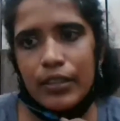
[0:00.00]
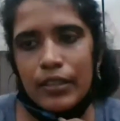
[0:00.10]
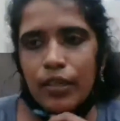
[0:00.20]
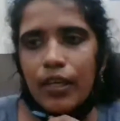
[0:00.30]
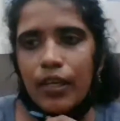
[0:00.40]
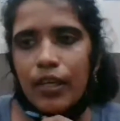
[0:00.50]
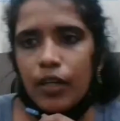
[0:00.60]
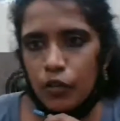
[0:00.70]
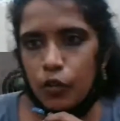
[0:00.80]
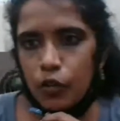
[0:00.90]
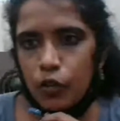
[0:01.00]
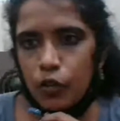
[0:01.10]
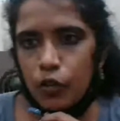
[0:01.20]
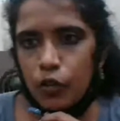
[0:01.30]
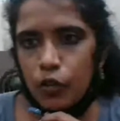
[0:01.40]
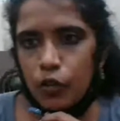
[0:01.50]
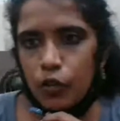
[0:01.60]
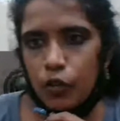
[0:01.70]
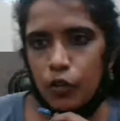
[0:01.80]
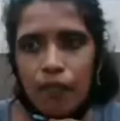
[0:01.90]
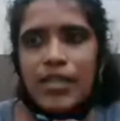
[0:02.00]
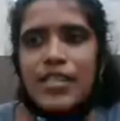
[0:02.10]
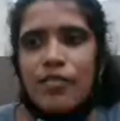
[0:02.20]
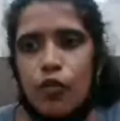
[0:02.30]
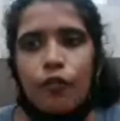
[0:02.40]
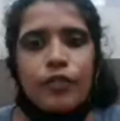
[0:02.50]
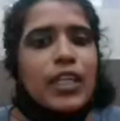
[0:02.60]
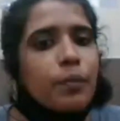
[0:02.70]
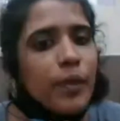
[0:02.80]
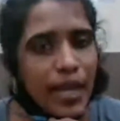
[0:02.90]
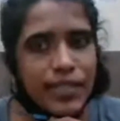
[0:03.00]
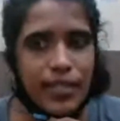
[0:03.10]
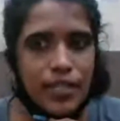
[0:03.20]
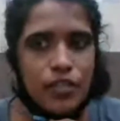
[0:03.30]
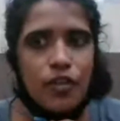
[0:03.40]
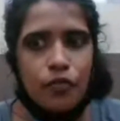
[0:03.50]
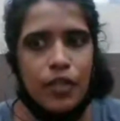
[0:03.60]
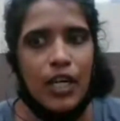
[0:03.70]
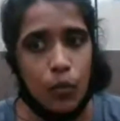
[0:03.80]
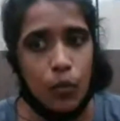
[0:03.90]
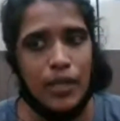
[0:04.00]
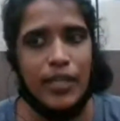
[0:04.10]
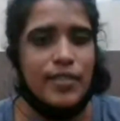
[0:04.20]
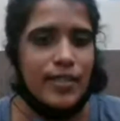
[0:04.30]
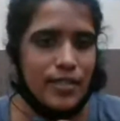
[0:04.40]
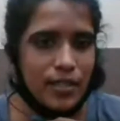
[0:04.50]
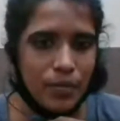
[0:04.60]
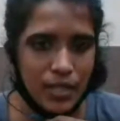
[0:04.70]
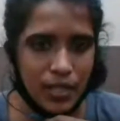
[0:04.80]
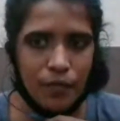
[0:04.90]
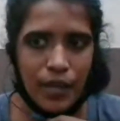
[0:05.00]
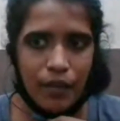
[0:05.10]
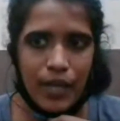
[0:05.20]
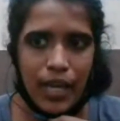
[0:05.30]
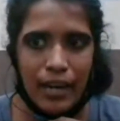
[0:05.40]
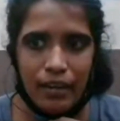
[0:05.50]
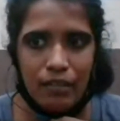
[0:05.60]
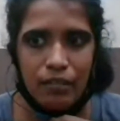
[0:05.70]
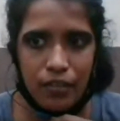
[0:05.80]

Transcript: Through your talk, we have got a marvelous view of the urbanization of the aquatic systems in a way we hadn't.